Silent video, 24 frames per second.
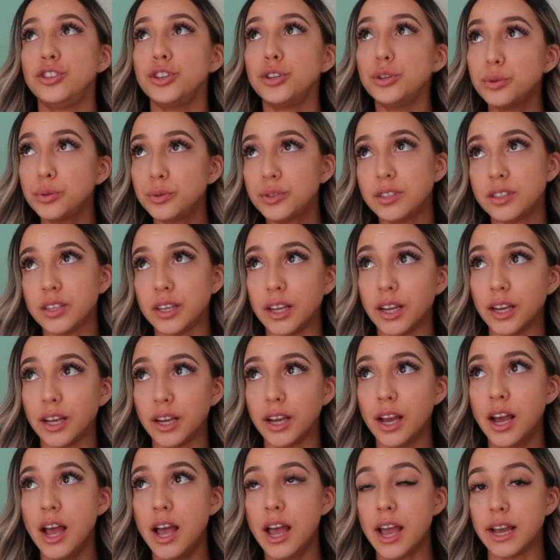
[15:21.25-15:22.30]
do
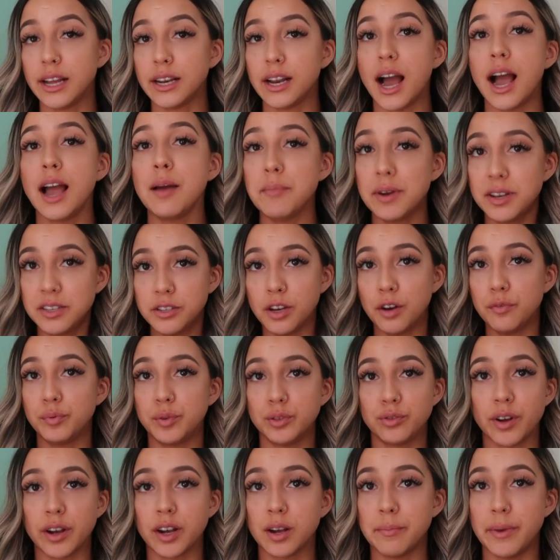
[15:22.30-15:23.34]
see and I myself
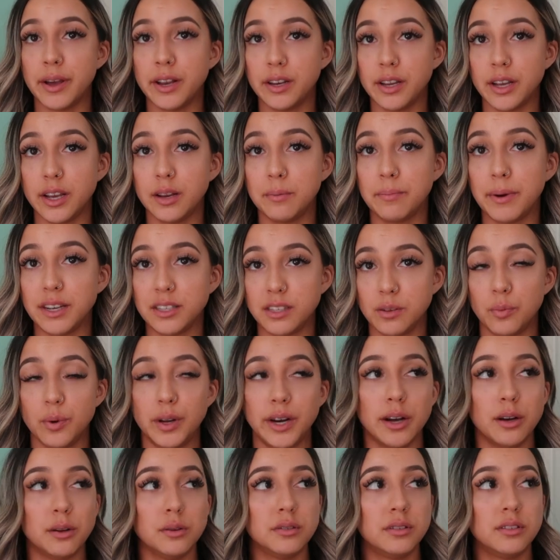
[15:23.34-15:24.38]
was recommended by
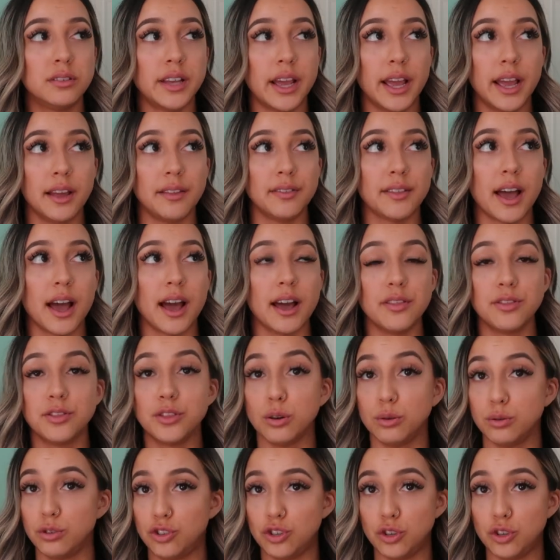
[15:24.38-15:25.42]
someone else saying that
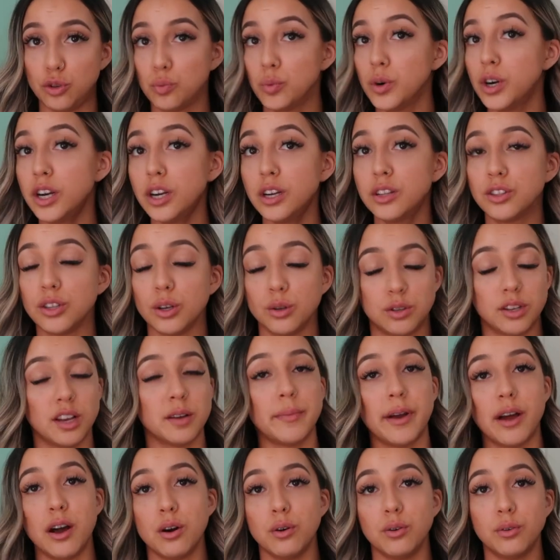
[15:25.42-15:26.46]
those do work those
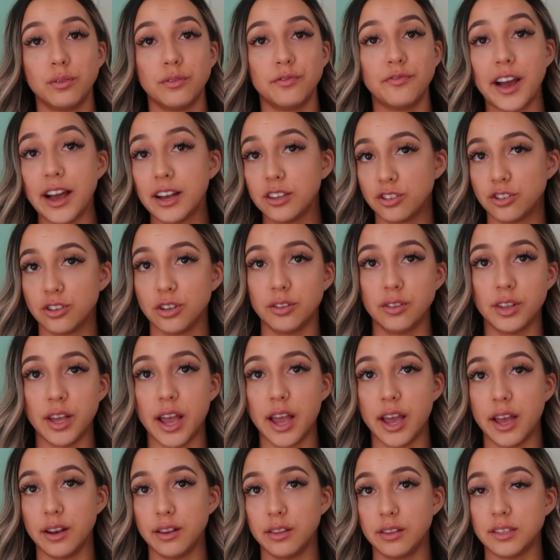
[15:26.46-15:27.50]
come out faster
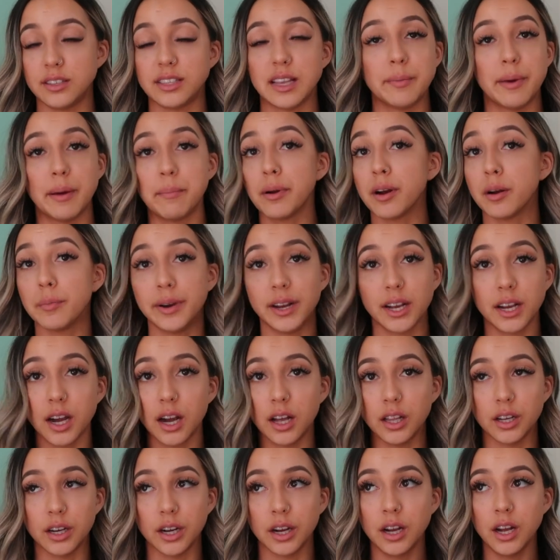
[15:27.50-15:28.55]
than the semi-permanent
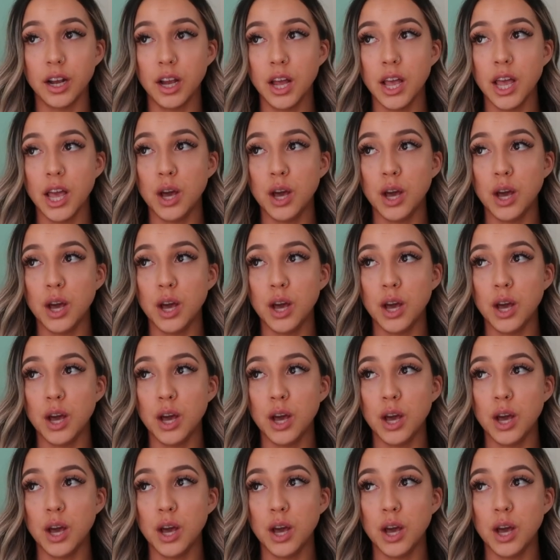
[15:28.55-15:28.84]
color